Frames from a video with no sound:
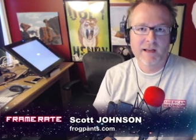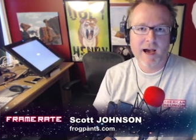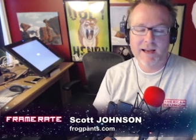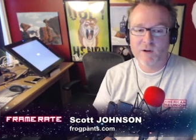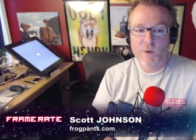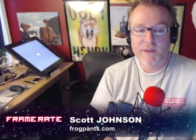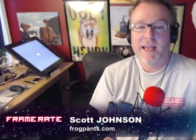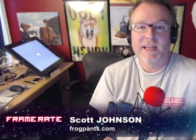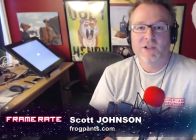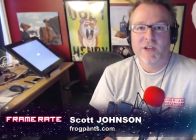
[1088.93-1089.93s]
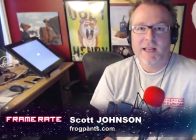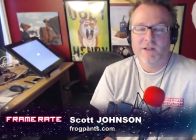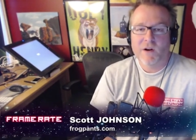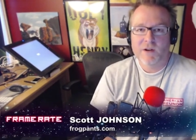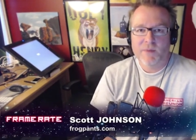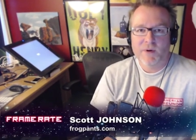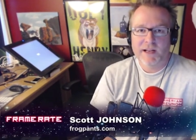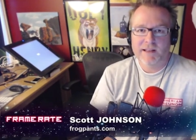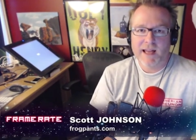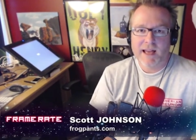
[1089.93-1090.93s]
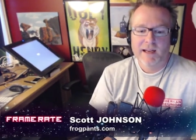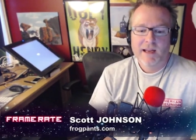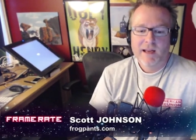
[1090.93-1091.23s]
I don't know what that is yet. It's hard to predict that,